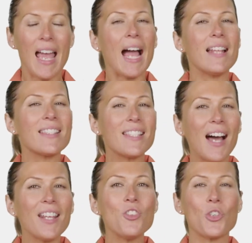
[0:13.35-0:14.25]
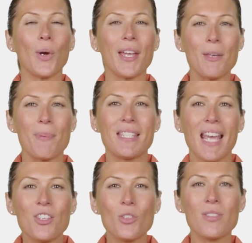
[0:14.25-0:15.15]
and start enjoying the
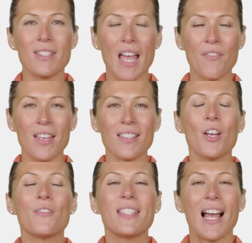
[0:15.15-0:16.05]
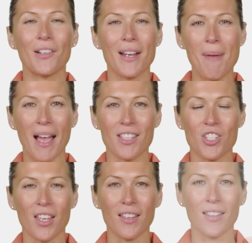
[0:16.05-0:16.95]
potential savings of salary packaging.